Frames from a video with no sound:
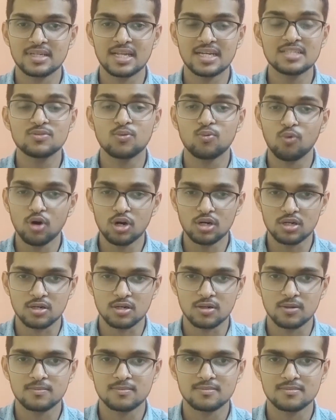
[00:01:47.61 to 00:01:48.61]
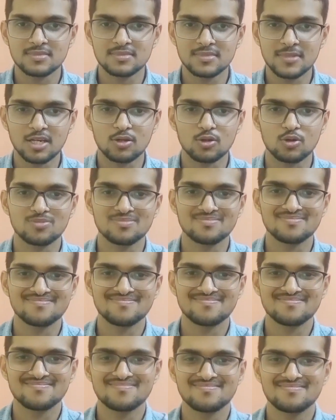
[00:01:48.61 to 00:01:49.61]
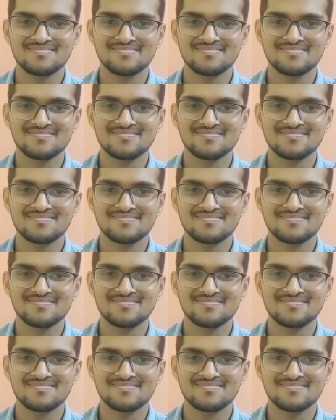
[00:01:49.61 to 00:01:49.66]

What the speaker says: a liquid, that is water. Thank you.